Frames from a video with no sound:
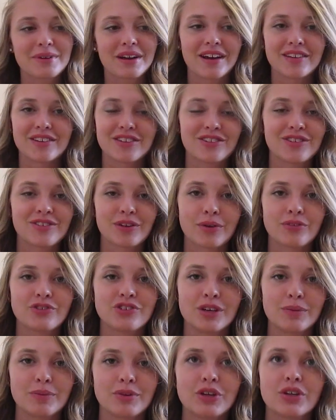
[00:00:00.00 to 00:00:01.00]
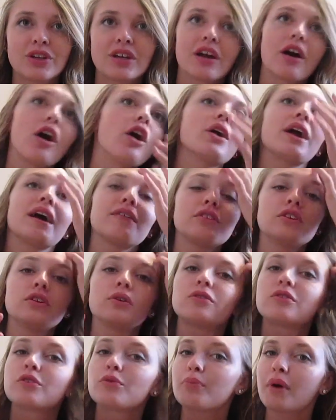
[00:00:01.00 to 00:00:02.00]
because it's so cheap. And all you have to
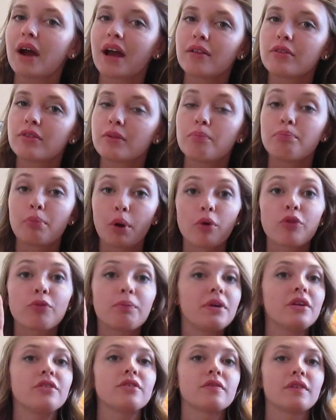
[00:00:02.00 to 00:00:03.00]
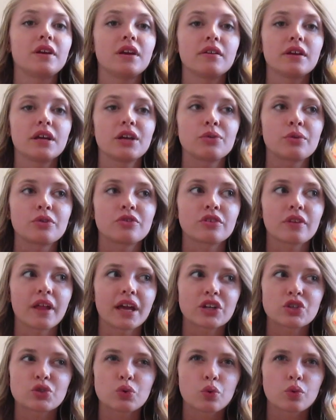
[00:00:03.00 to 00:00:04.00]
do is just buy both pairs of earrings, which are
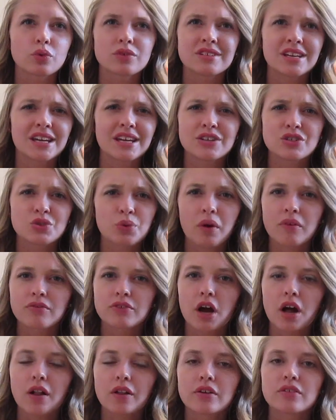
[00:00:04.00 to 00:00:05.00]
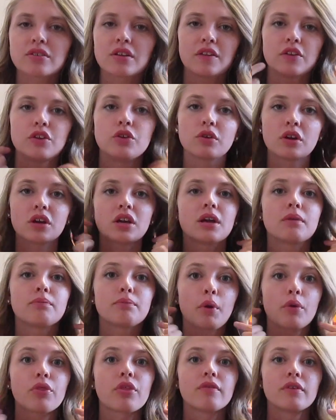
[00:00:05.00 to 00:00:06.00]
like $10, $12, and then you can get
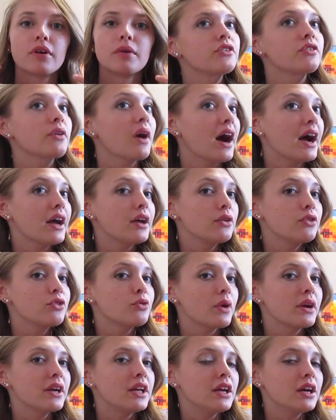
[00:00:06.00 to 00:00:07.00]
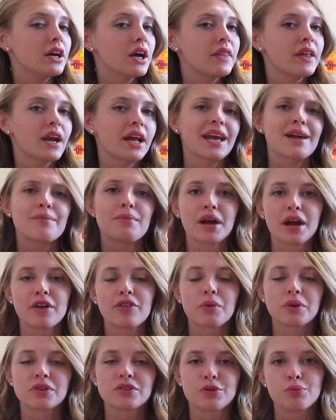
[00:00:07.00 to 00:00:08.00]
both of them. So I used one here, and then I gave my
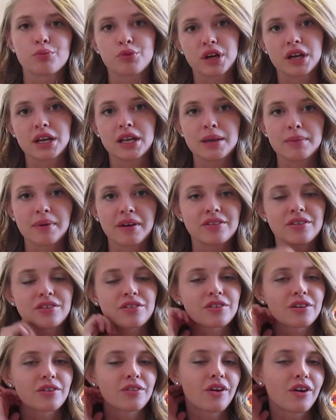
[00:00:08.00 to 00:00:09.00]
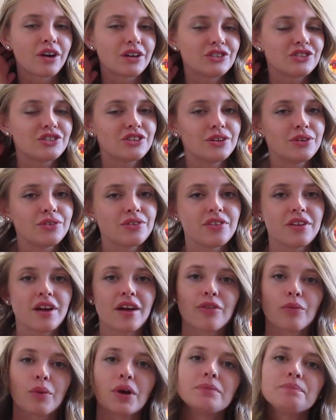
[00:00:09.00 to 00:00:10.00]
other one to Brittany, my sister-in-law, and she used the
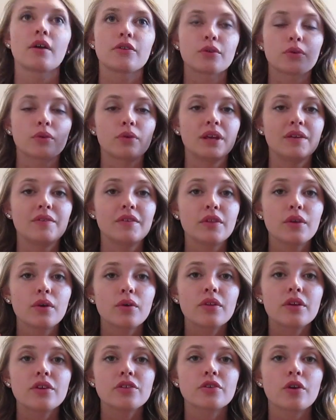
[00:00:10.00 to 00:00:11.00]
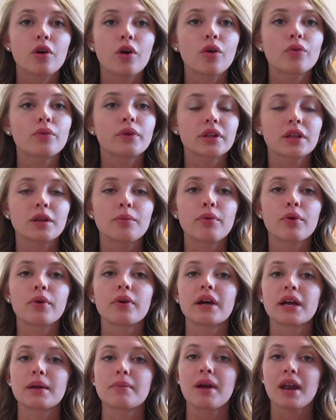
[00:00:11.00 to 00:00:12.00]
other one. So even though these are all really
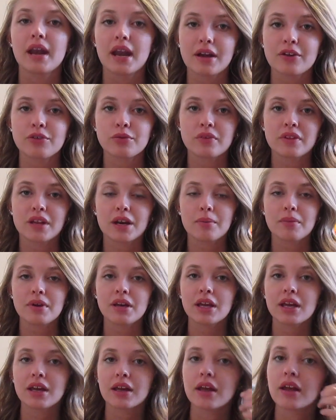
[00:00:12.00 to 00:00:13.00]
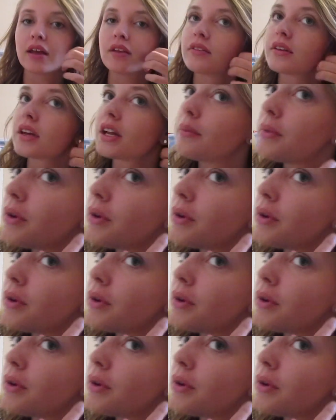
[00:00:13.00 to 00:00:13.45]
boring, my next one that I'm gonna get is gonna